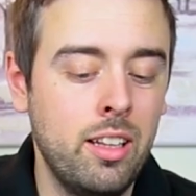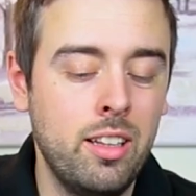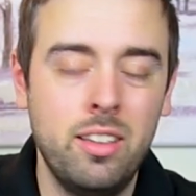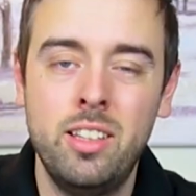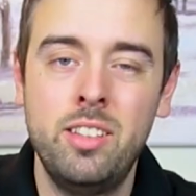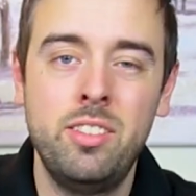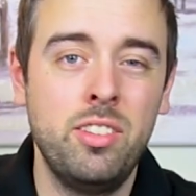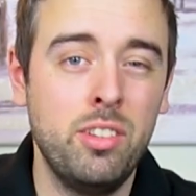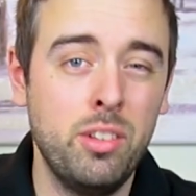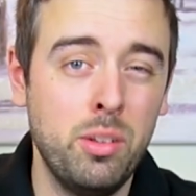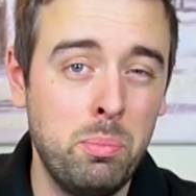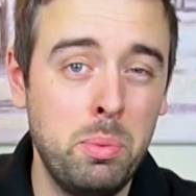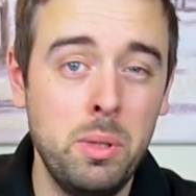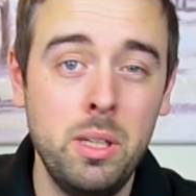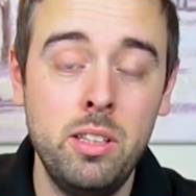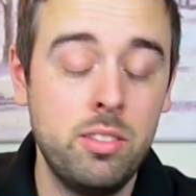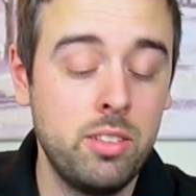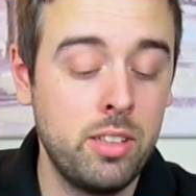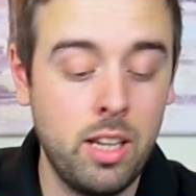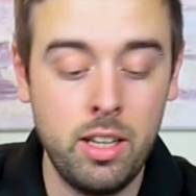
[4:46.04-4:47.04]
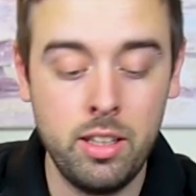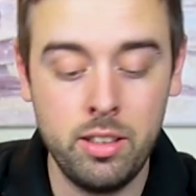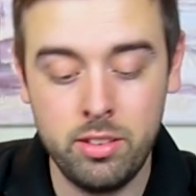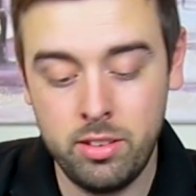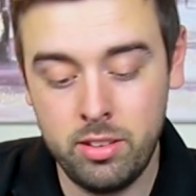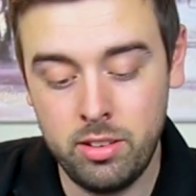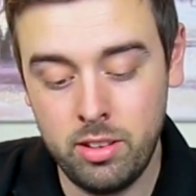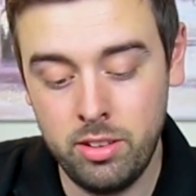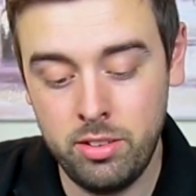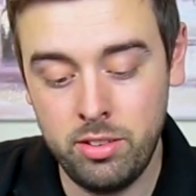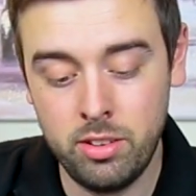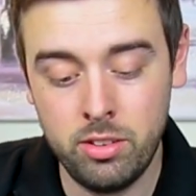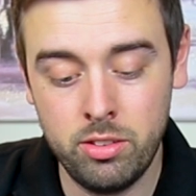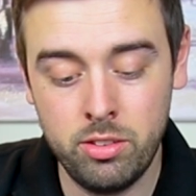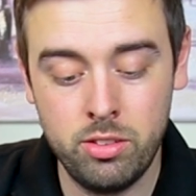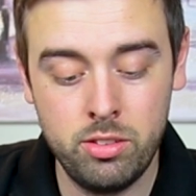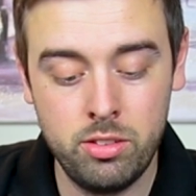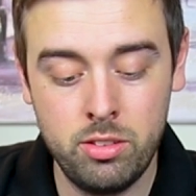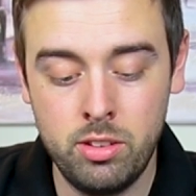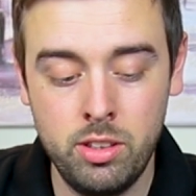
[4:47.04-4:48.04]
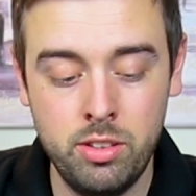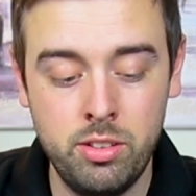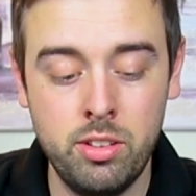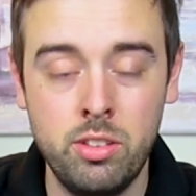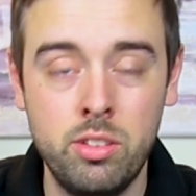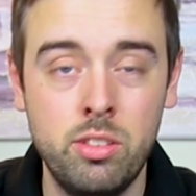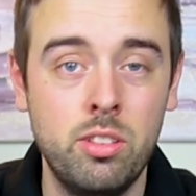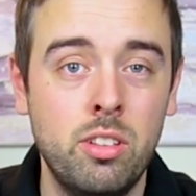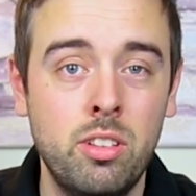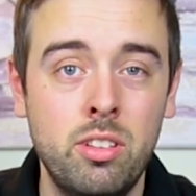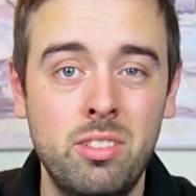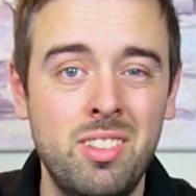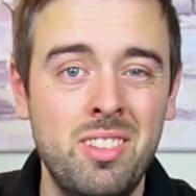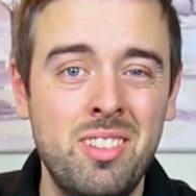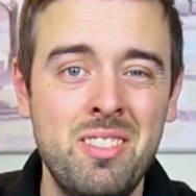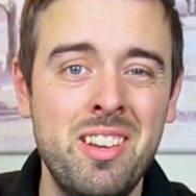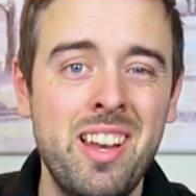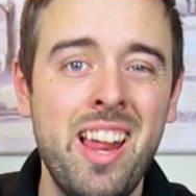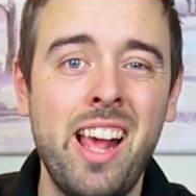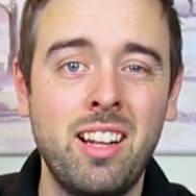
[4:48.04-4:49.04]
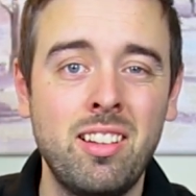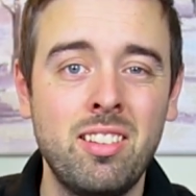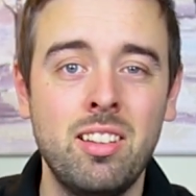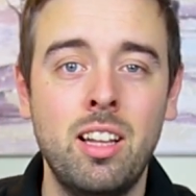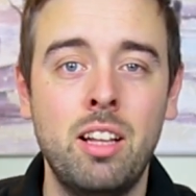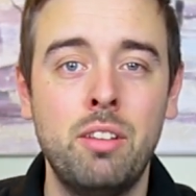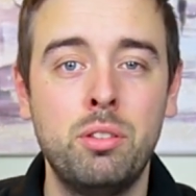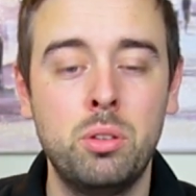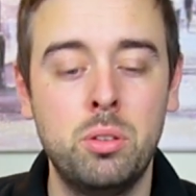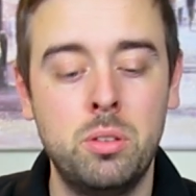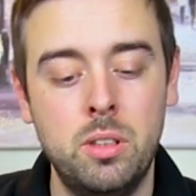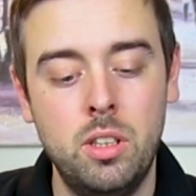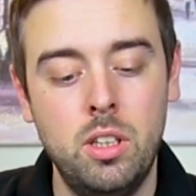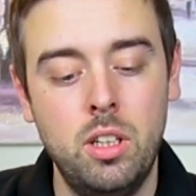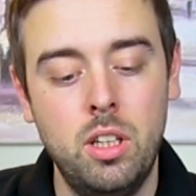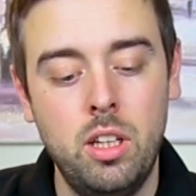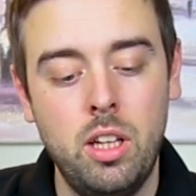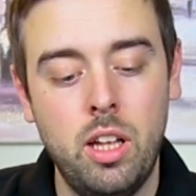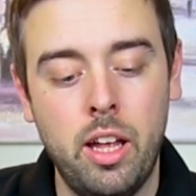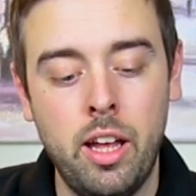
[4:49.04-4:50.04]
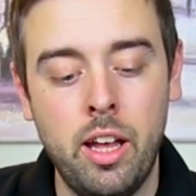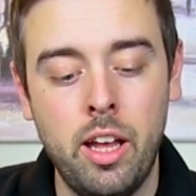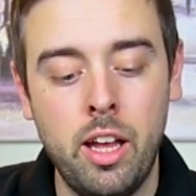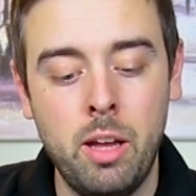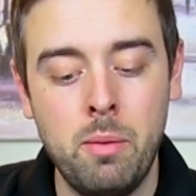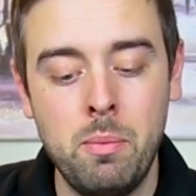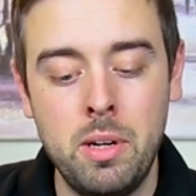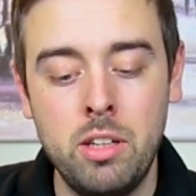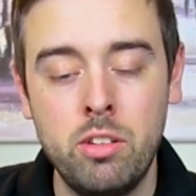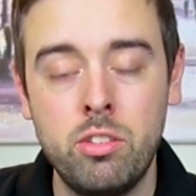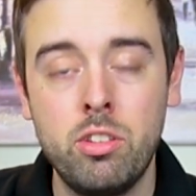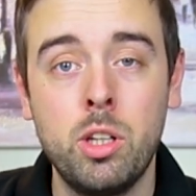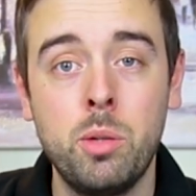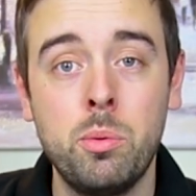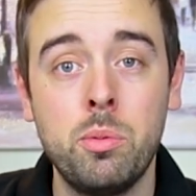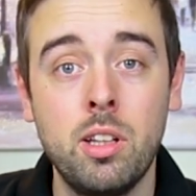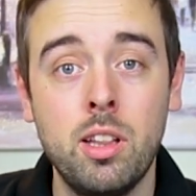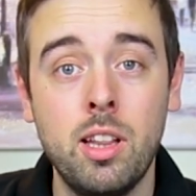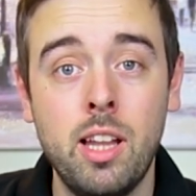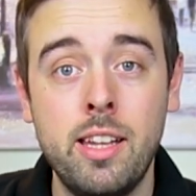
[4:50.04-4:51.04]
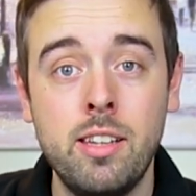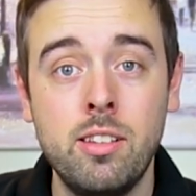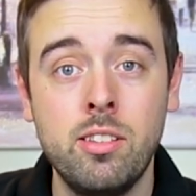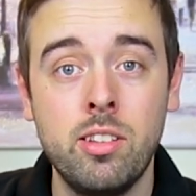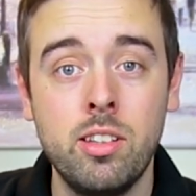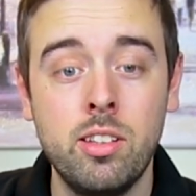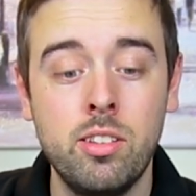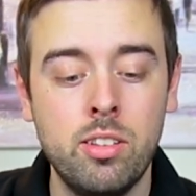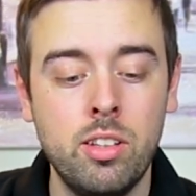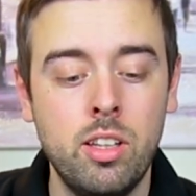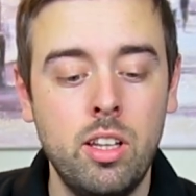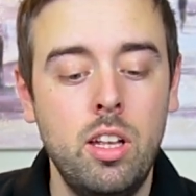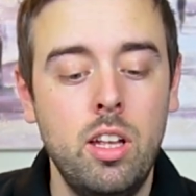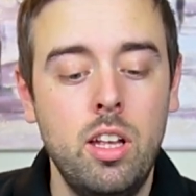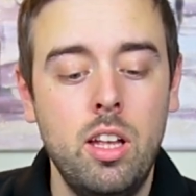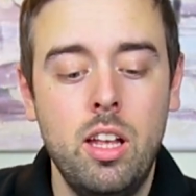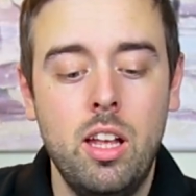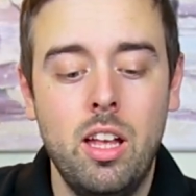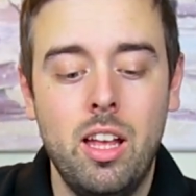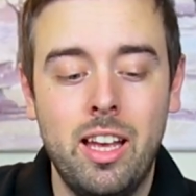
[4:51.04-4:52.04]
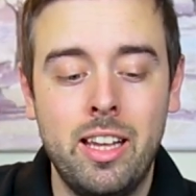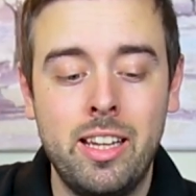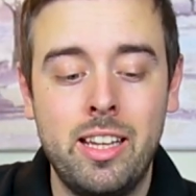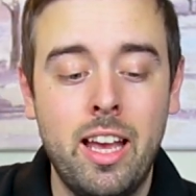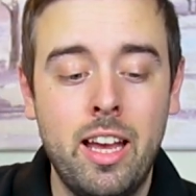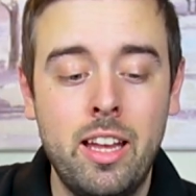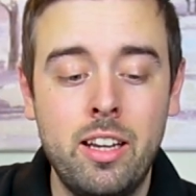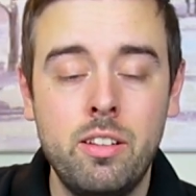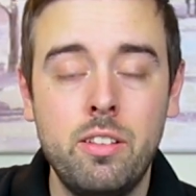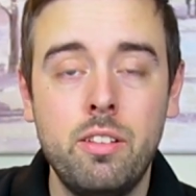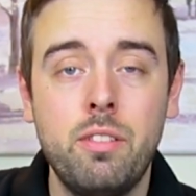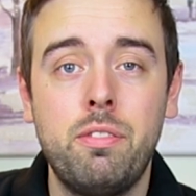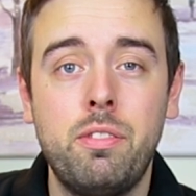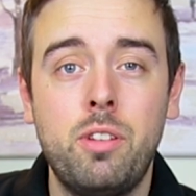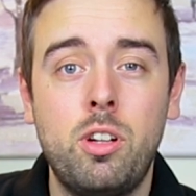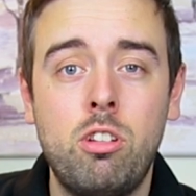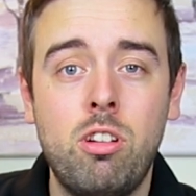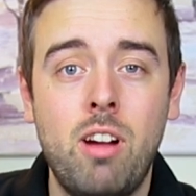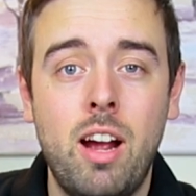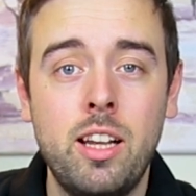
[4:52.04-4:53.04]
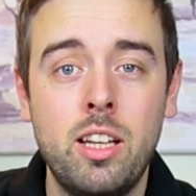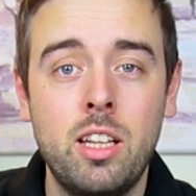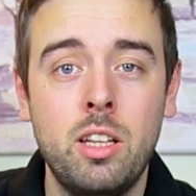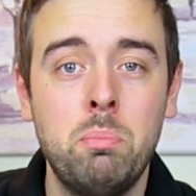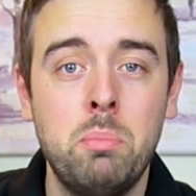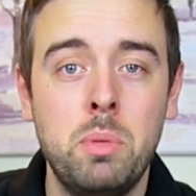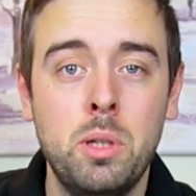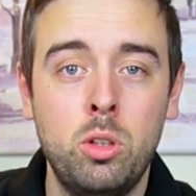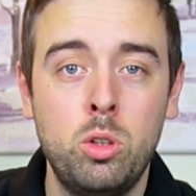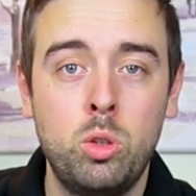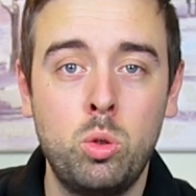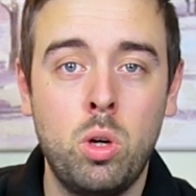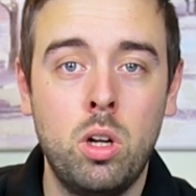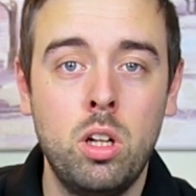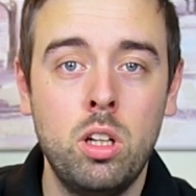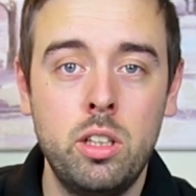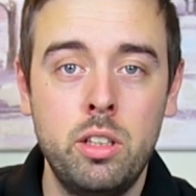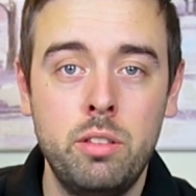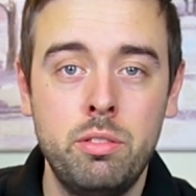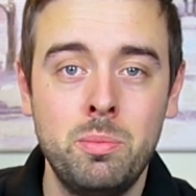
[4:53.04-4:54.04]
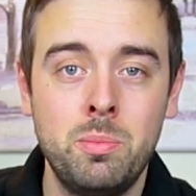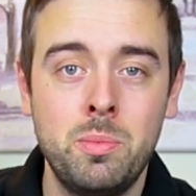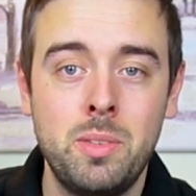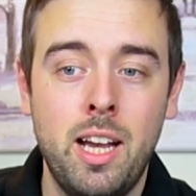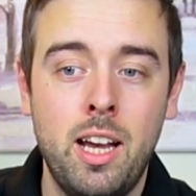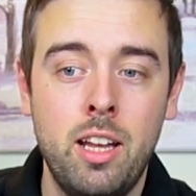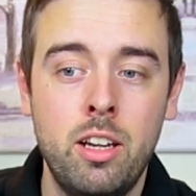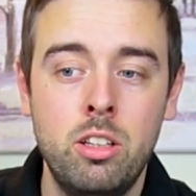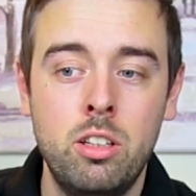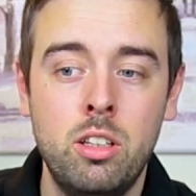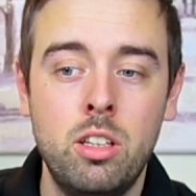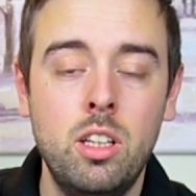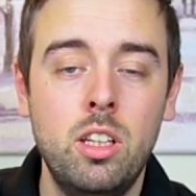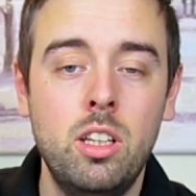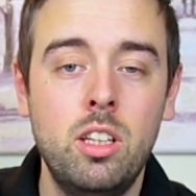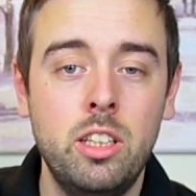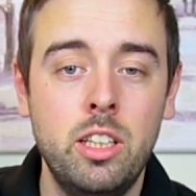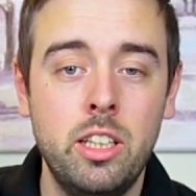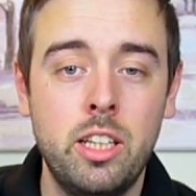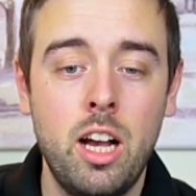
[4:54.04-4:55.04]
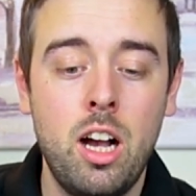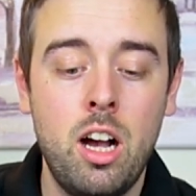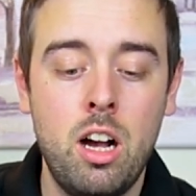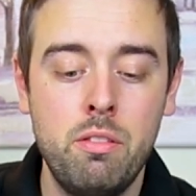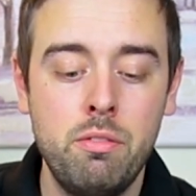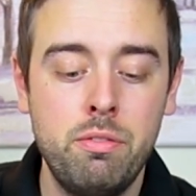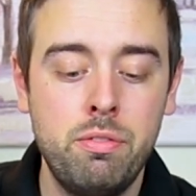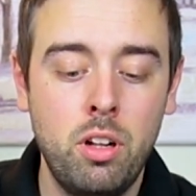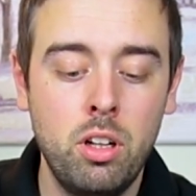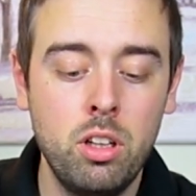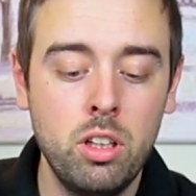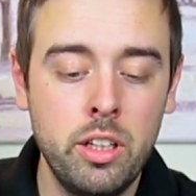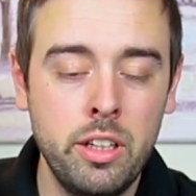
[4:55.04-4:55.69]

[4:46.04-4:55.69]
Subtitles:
this is a beast, guys. This is next level in terms of lenses. Again, cracking build quality from Canon. You can't fault